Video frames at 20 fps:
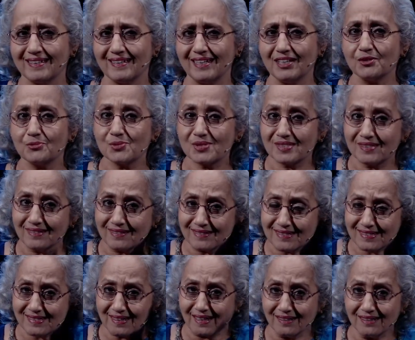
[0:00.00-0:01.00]
It was a
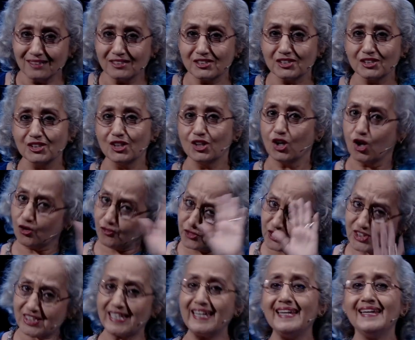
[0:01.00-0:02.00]
result of
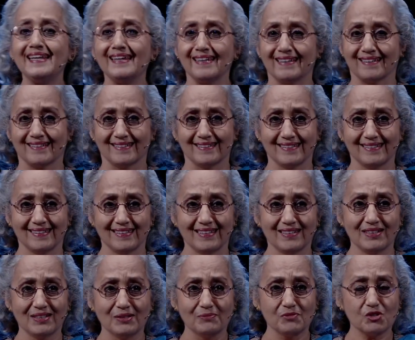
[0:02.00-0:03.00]
training.
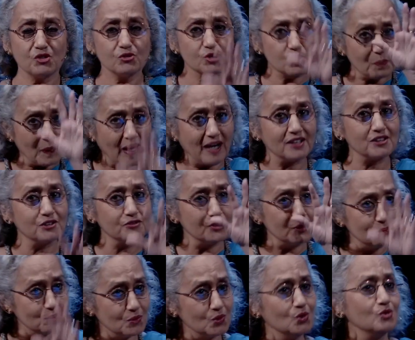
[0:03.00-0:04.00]
She was part of a
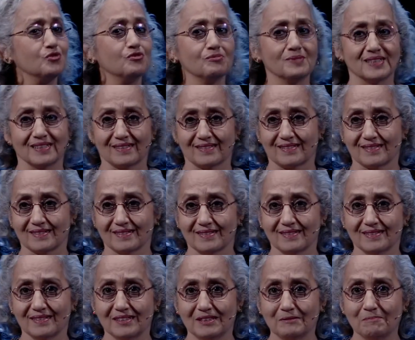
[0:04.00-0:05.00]
movement.
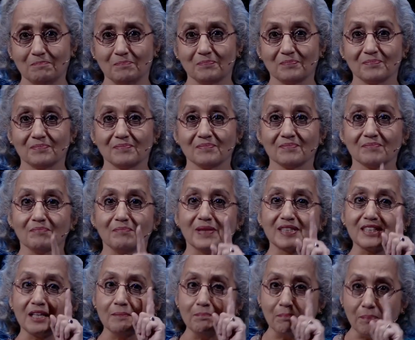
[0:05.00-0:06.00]
But
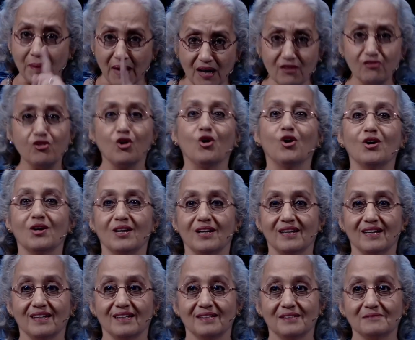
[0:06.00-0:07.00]
above all,
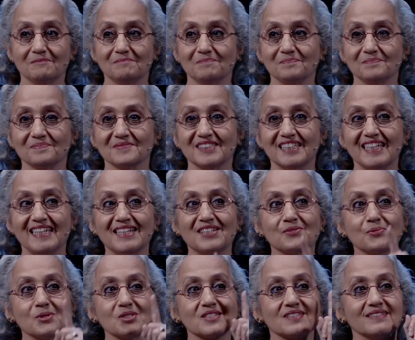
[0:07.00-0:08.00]
it
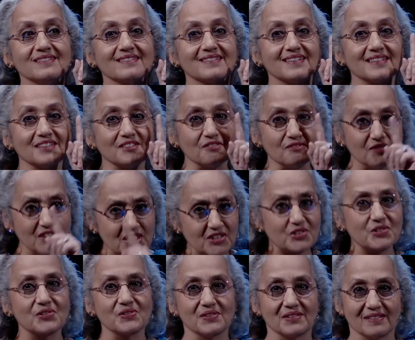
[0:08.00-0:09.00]
was her
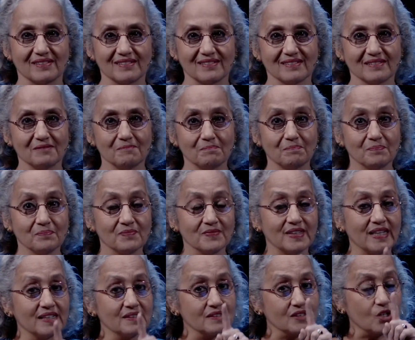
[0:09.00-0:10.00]
conviction
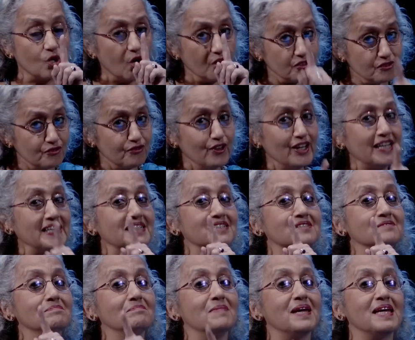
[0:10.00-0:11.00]
that conflict
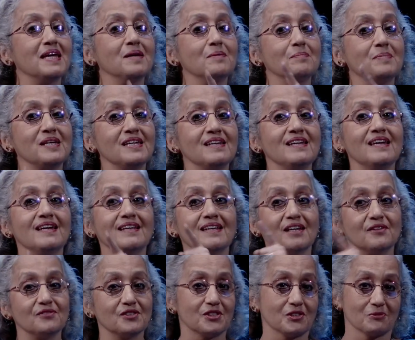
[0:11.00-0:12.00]
may be
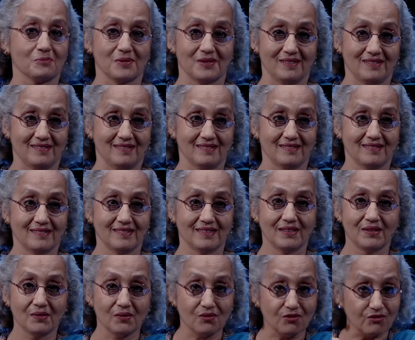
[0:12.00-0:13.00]
inevitable.
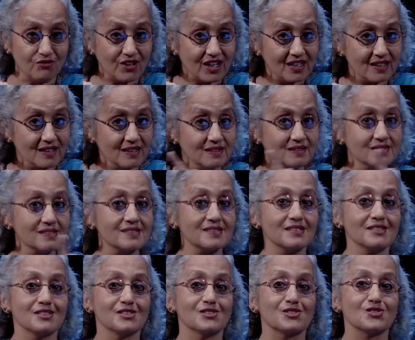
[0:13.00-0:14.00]
Violence
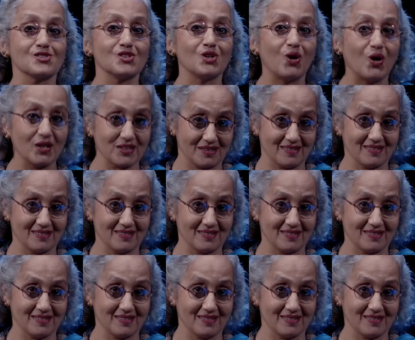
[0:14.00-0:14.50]
is not.